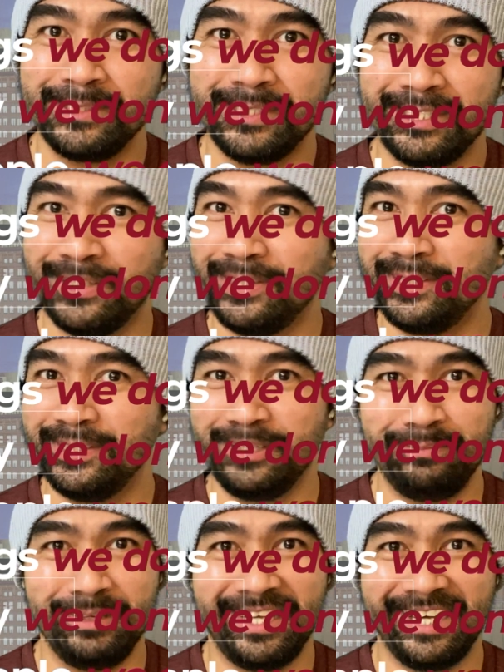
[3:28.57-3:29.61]
So
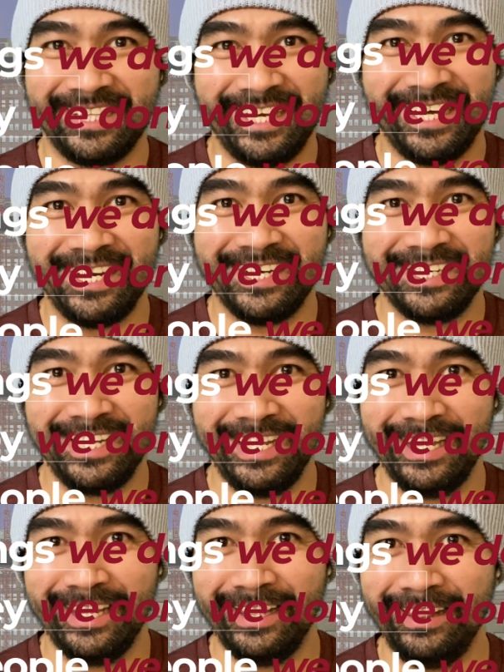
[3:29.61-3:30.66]
don't be like that
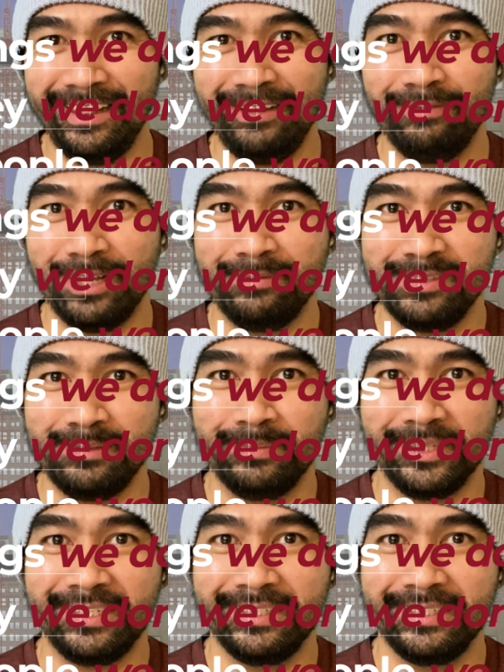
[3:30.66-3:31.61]
and live life simply.